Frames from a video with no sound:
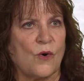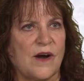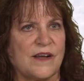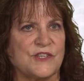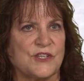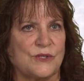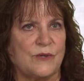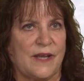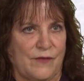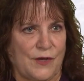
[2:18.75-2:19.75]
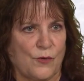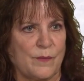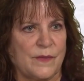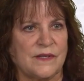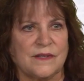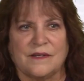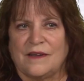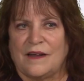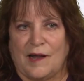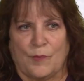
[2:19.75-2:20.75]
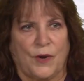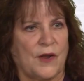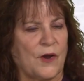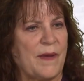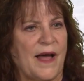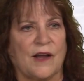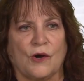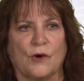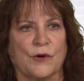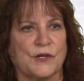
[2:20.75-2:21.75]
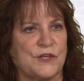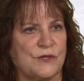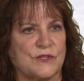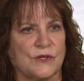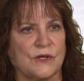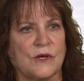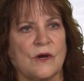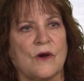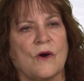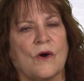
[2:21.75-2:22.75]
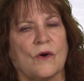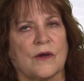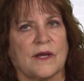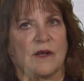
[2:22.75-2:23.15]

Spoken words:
on to heavy equipment, operating a backhoe or a dozer, or it can